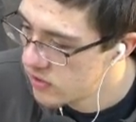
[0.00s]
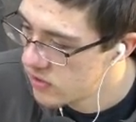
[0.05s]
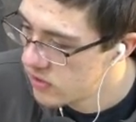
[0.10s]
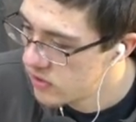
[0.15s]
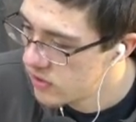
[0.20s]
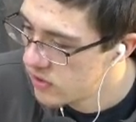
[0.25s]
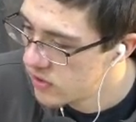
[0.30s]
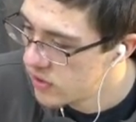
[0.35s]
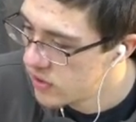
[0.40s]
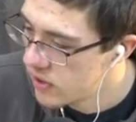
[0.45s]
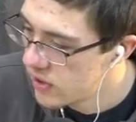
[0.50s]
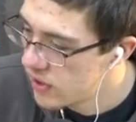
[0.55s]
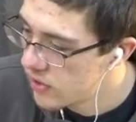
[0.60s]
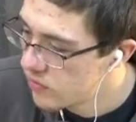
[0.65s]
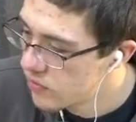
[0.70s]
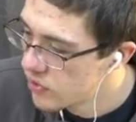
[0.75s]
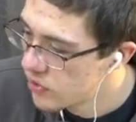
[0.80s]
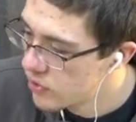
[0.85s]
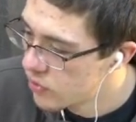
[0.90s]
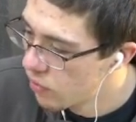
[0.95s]
and give
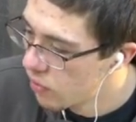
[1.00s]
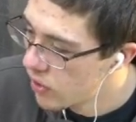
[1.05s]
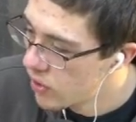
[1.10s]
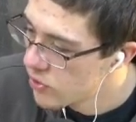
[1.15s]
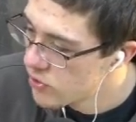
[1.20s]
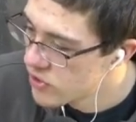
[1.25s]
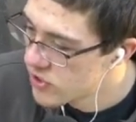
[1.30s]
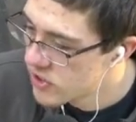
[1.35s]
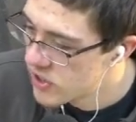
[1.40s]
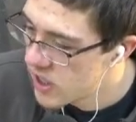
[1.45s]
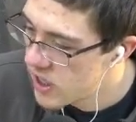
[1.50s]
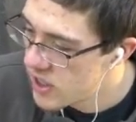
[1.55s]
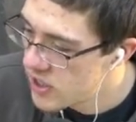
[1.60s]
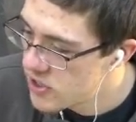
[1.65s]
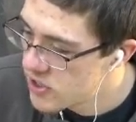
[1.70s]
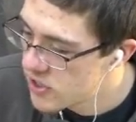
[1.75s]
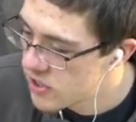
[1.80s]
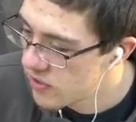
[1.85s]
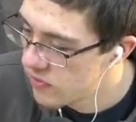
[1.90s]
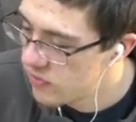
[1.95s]
the Doritos a
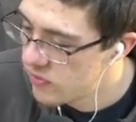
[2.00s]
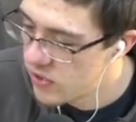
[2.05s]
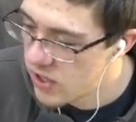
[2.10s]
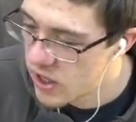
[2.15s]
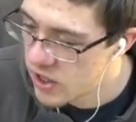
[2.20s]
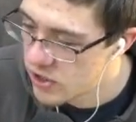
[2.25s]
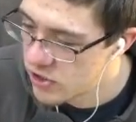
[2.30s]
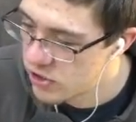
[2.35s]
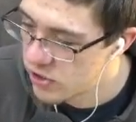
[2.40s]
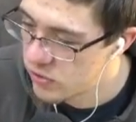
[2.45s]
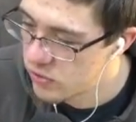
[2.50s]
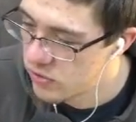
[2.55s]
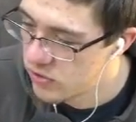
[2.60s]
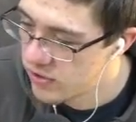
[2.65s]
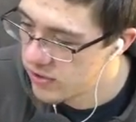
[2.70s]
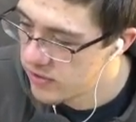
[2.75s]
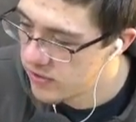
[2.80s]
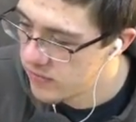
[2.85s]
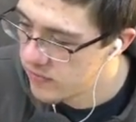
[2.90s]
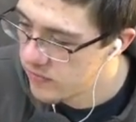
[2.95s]
taste of nacho.
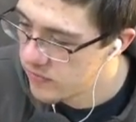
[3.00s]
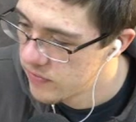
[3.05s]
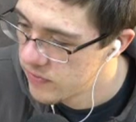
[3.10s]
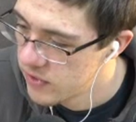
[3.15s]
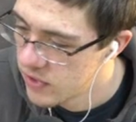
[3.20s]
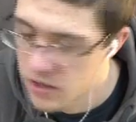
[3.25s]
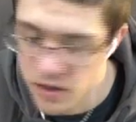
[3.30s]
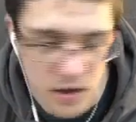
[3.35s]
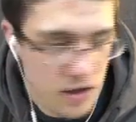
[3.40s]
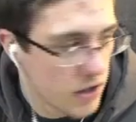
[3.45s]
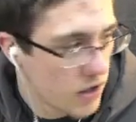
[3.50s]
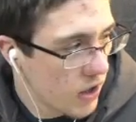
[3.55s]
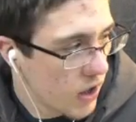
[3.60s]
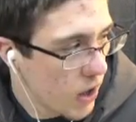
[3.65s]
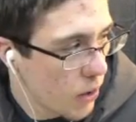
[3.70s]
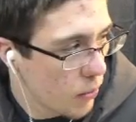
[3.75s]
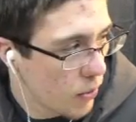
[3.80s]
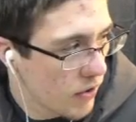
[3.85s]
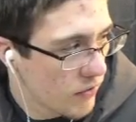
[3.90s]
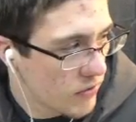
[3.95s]

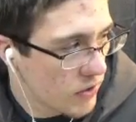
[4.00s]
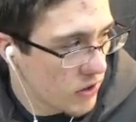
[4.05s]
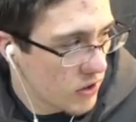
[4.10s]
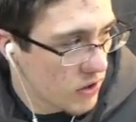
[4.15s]
However,